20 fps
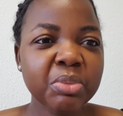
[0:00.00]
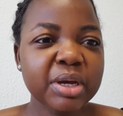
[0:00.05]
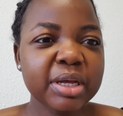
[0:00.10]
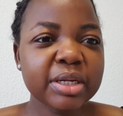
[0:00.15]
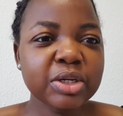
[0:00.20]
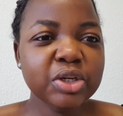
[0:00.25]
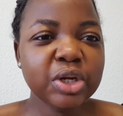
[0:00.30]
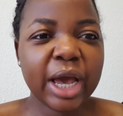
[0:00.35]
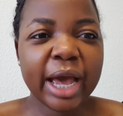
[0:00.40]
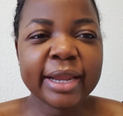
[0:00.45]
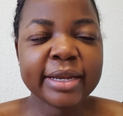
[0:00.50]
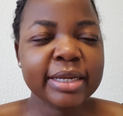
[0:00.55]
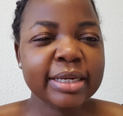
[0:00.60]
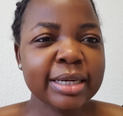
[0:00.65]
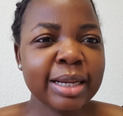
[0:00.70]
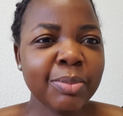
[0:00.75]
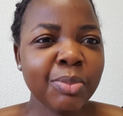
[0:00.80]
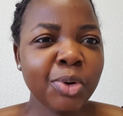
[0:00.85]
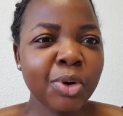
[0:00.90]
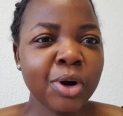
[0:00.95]
and in
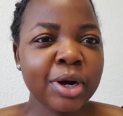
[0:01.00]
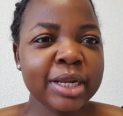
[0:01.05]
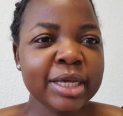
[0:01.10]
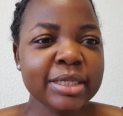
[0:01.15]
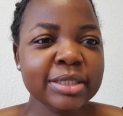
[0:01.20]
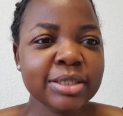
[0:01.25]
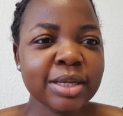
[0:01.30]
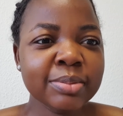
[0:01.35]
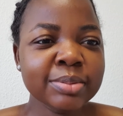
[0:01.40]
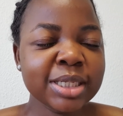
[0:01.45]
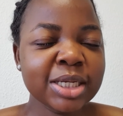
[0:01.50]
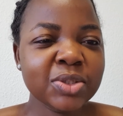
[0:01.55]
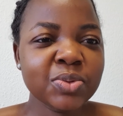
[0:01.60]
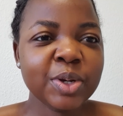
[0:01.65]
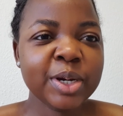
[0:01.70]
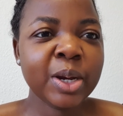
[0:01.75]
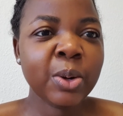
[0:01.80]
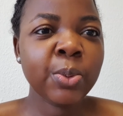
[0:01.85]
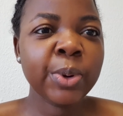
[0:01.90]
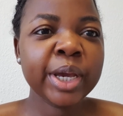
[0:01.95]
the morning, sometimes
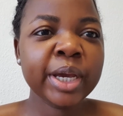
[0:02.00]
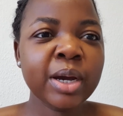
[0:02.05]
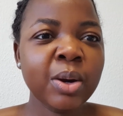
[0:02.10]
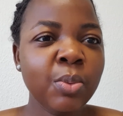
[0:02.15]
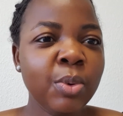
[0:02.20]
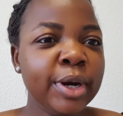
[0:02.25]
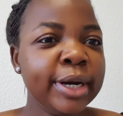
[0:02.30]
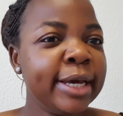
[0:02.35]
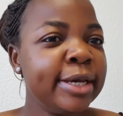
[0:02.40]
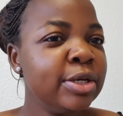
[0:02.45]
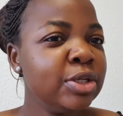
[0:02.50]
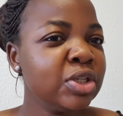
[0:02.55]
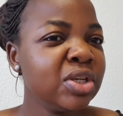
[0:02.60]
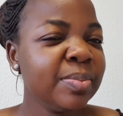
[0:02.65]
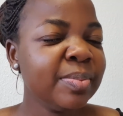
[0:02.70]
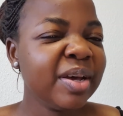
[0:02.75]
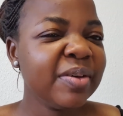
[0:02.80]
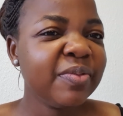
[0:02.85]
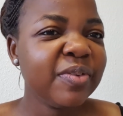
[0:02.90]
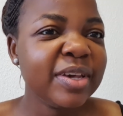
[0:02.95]
when I wake up, what I use
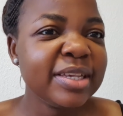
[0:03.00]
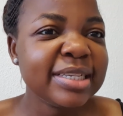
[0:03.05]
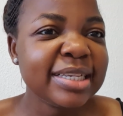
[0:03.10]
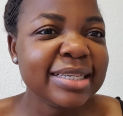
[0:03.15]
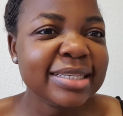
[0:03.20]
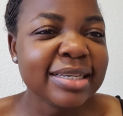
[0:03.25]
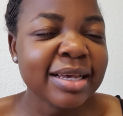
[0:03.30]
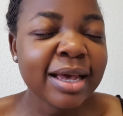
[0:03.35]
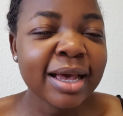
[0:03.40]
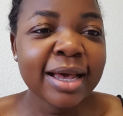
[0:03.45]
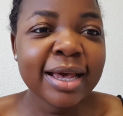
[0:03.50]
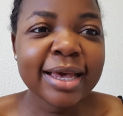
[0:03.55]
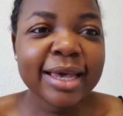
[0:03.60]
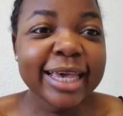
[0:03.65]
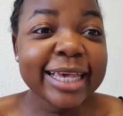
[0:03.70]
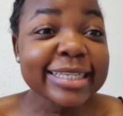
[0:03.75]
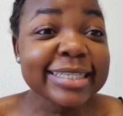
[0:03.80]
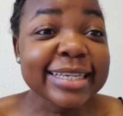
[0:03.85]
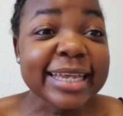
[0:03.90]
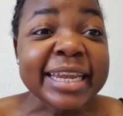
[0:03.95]
on my face is a
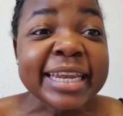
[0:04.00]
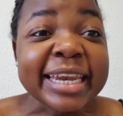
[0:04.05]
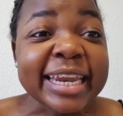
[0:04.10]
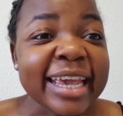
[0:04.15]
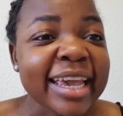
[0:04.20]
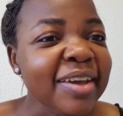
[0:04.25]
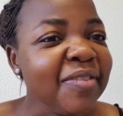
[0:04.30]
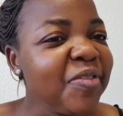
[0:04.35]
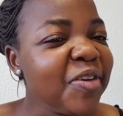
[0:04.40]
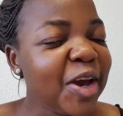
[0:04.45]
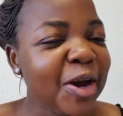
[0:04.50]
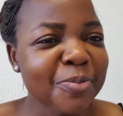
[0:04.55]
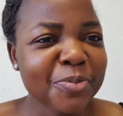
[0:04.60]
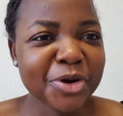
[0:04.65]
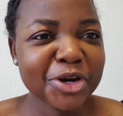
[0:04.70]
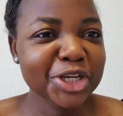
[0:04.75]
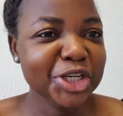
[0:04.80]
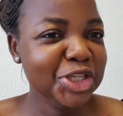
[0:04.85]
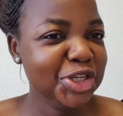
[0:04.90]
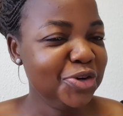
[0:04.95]
Nivea
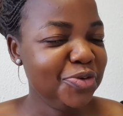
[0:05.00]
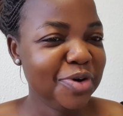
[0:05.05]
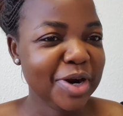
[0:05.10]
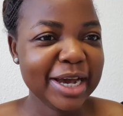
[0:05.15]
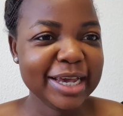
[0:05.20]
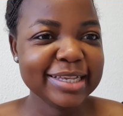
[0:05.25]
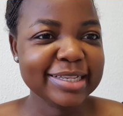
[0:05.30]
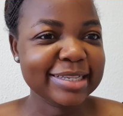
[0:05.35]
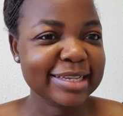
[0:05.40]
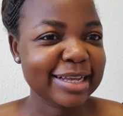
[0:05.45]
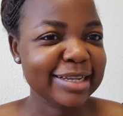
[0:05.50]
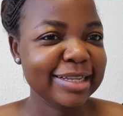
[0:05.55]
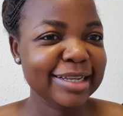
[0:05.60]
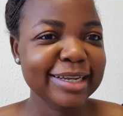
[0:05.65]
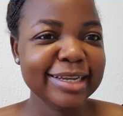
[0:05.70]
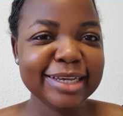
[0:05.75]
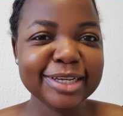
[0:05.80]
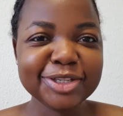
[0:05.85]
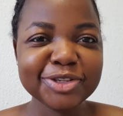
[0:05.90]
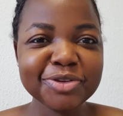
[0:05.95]
moisturizer, the
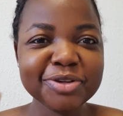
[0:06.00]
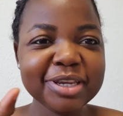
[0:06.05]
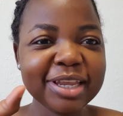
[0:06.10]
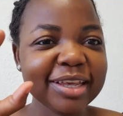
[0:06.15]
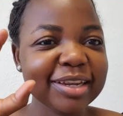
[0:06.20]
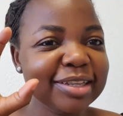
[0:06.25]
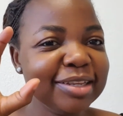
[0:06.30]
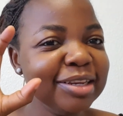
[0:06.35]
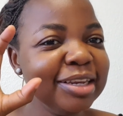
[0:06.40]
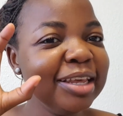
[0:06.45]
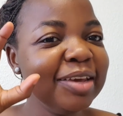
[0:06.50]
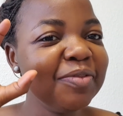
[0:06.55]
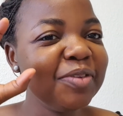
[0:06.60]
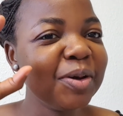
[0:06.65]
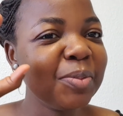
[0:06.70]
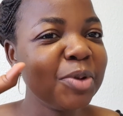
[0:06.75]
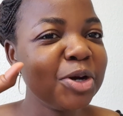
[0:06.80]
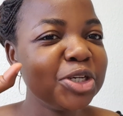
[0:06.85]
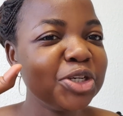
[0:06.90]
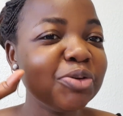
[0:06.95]
little Nivea
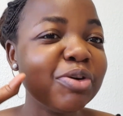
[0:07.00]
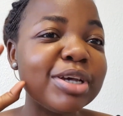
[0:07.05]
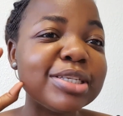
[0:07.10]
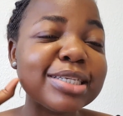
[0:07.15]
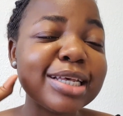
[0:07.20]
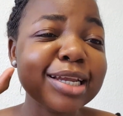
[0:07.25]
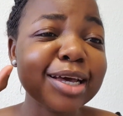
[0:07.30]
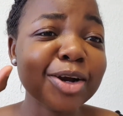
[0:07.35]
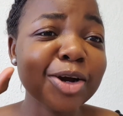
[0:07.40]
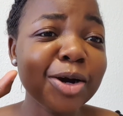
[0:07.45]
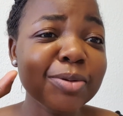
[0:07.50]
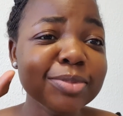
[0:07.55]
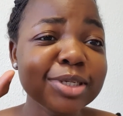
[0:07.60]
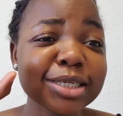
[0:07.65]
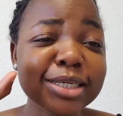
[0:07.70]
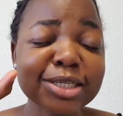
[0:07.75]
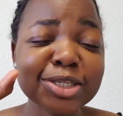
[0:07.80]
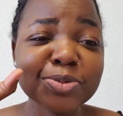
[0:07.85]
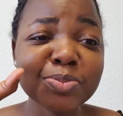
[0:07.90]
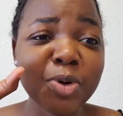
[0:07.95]
moisturizer that comes
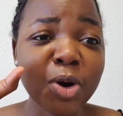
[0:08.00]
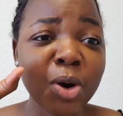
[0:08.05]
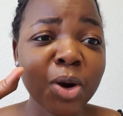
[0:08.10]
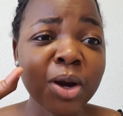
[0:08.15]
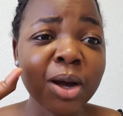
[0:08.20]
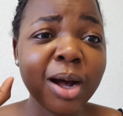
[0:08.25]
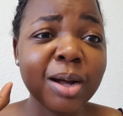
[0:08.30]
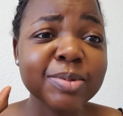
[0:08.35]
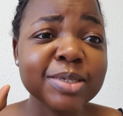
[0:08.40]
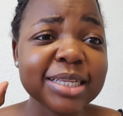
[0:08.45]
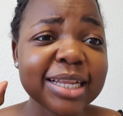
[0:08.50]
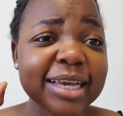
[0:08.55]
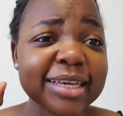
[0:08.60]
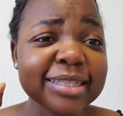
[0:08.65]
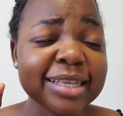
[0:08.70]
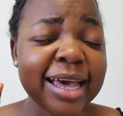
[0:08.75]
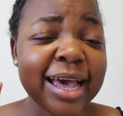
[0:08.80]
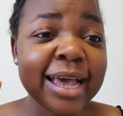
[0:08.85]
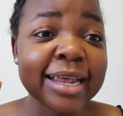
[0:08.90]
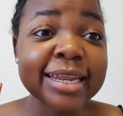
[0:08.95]
in the small cups like
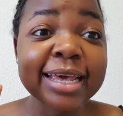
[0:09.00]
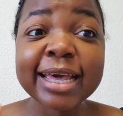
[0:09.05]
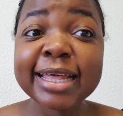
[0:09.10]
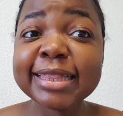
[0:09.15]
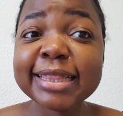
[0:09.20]
that.